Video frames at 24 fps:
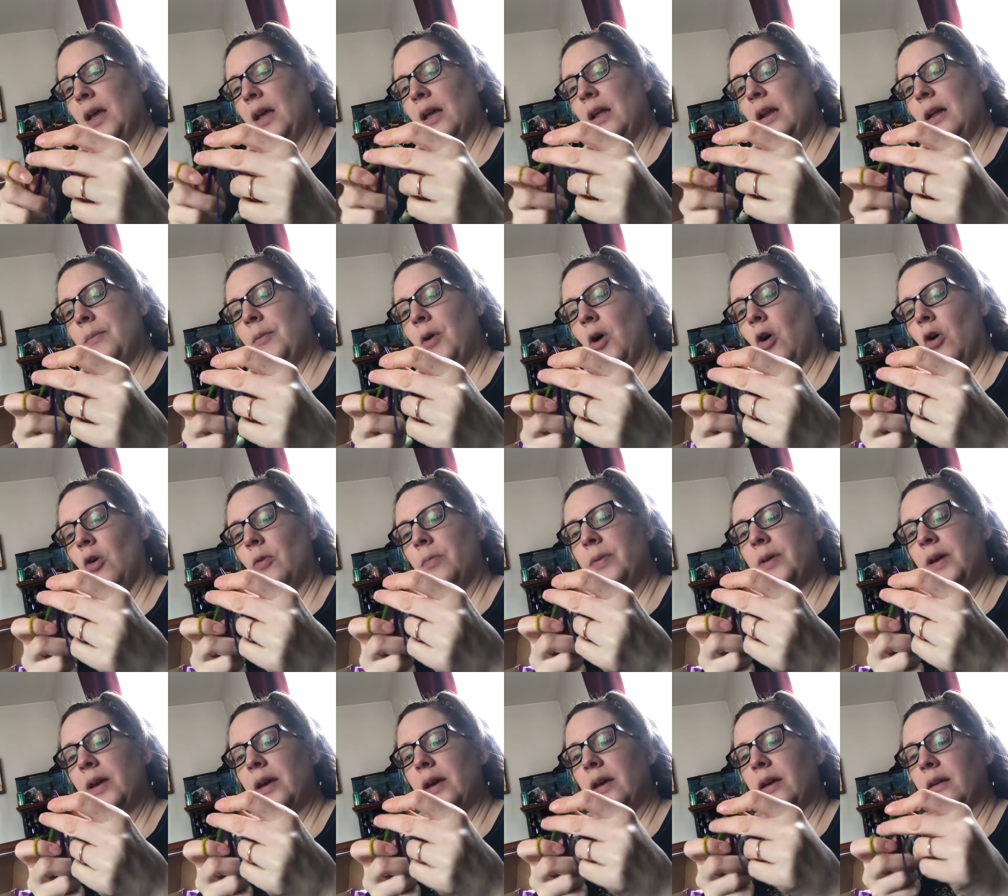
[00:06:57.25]
And I'm
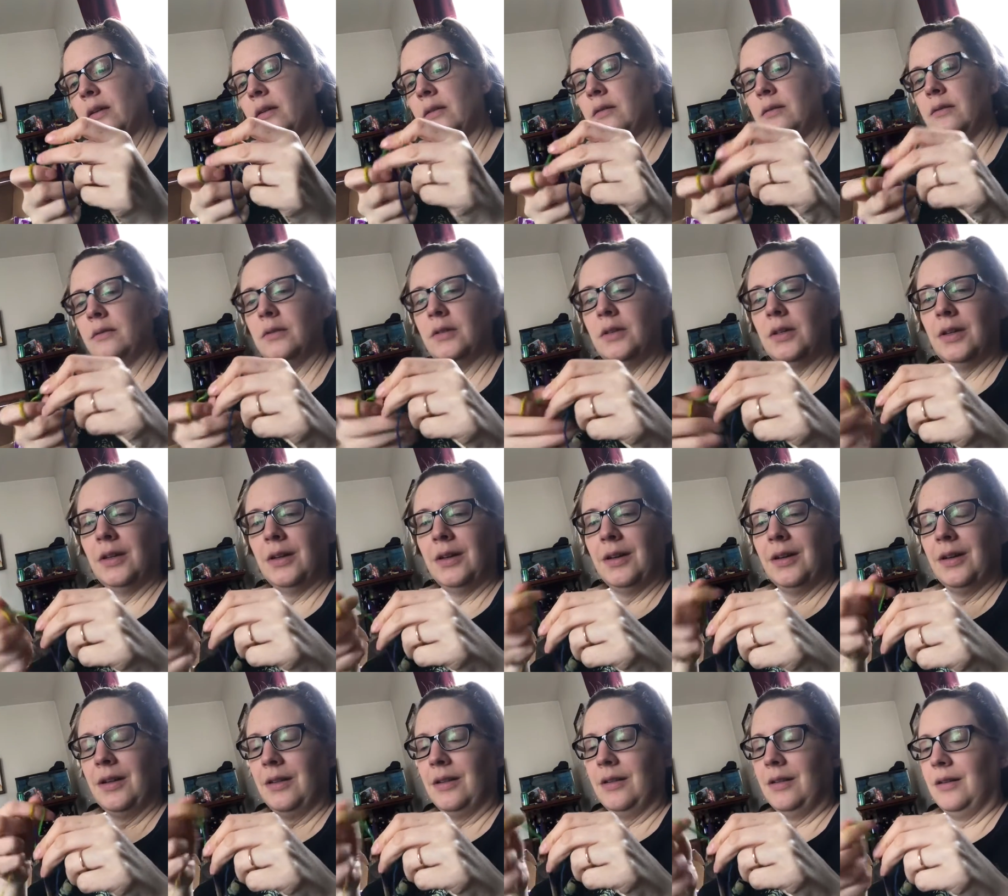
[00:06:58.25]
hoping
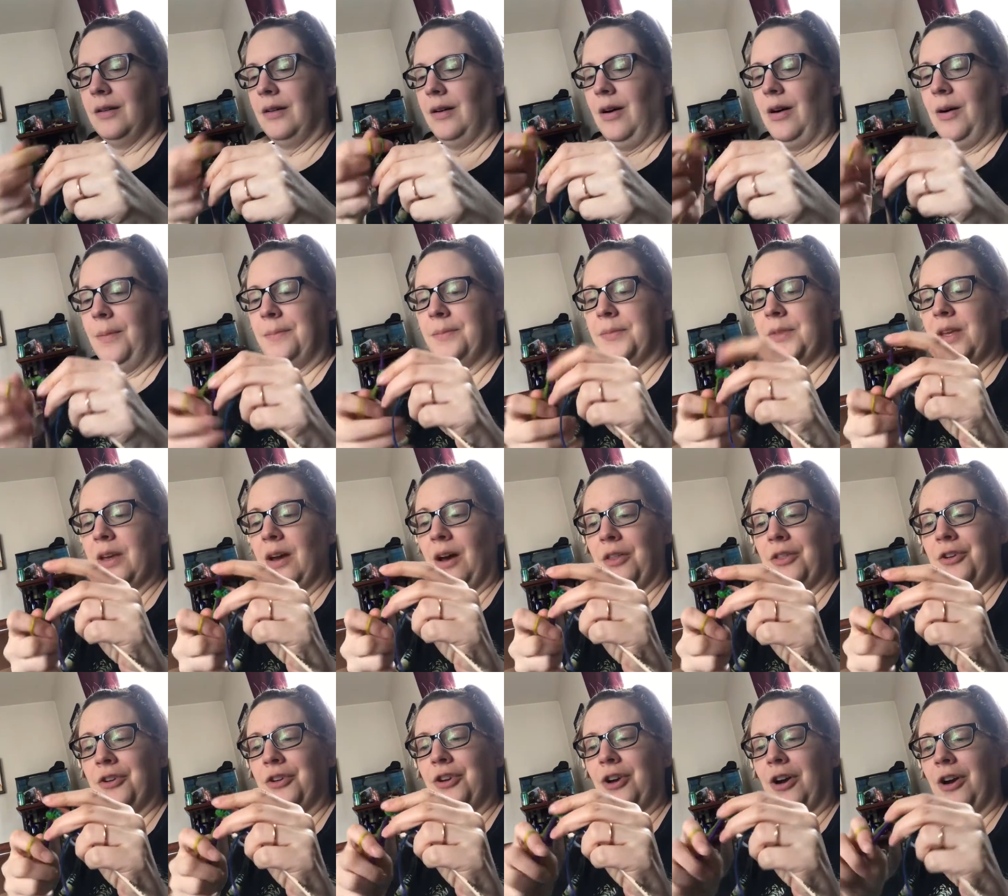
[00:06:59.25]
the
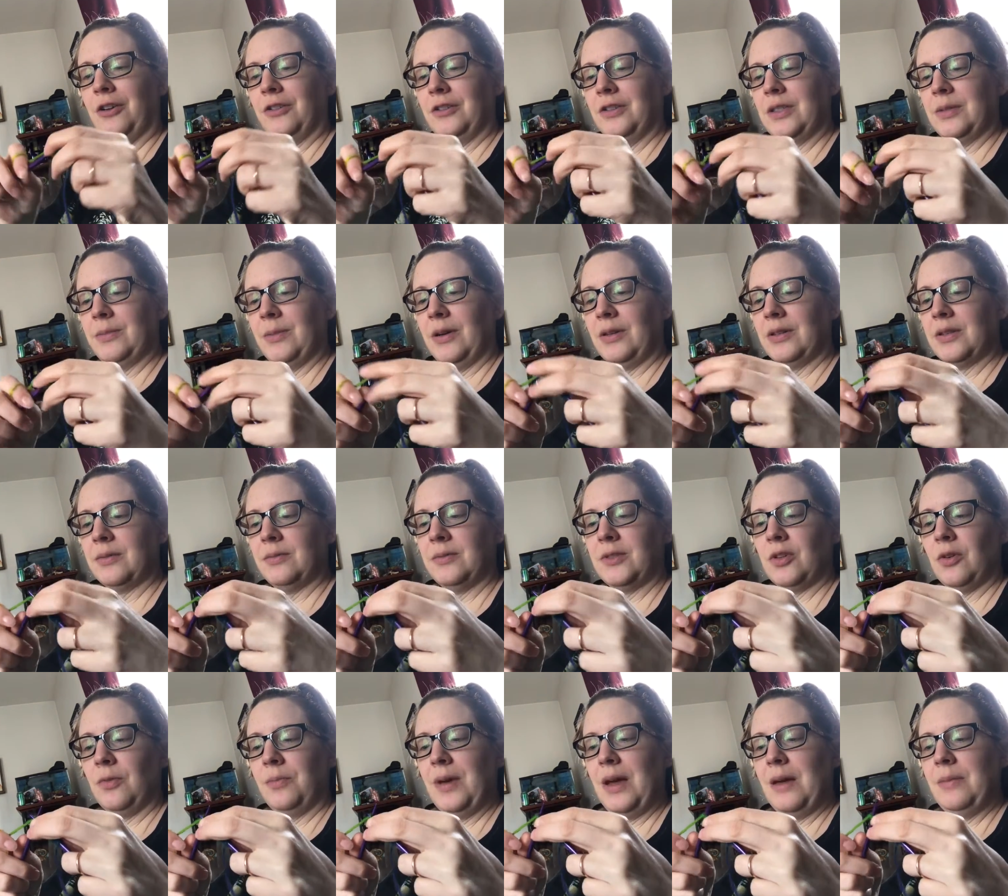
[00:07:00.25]
other yarn smells.
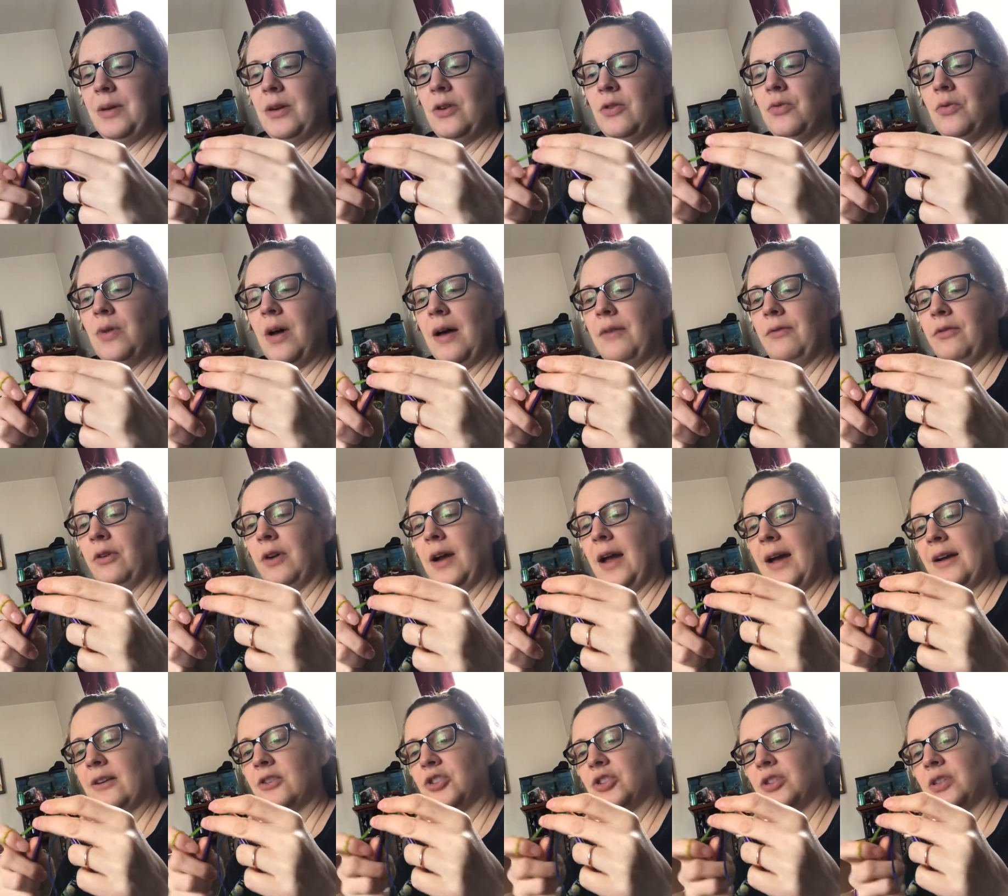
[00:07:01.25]
So maybe whoever
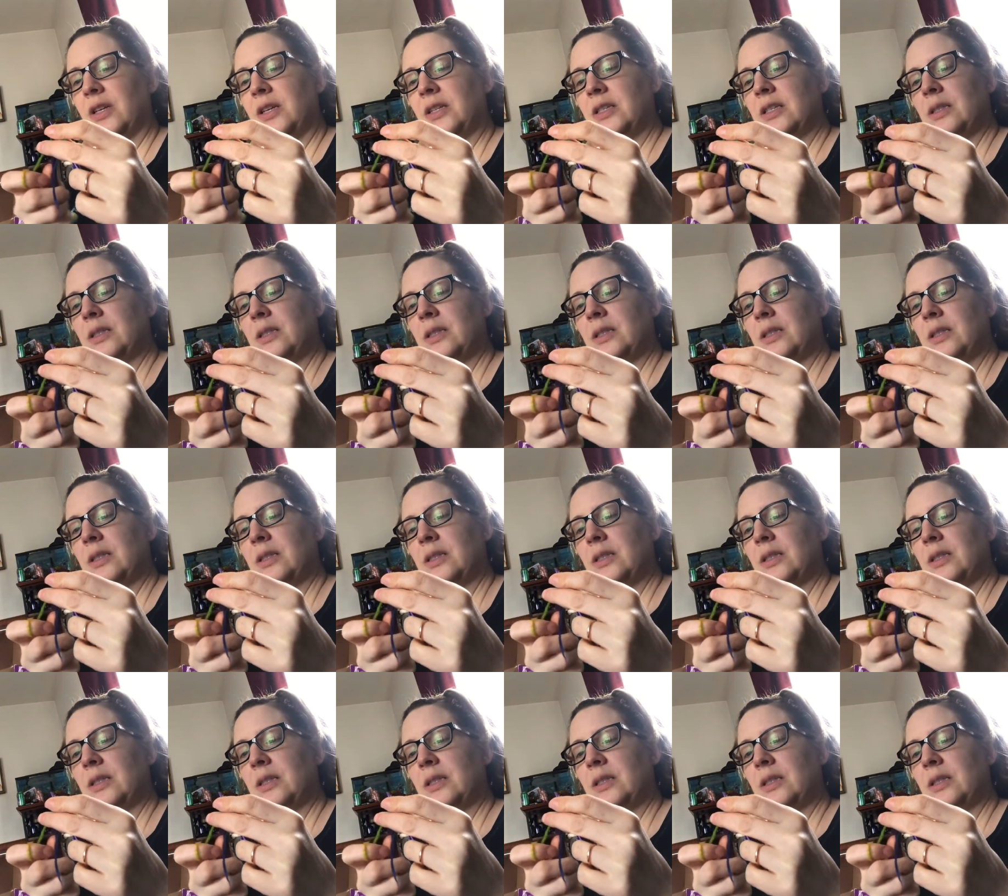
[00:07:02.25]
actually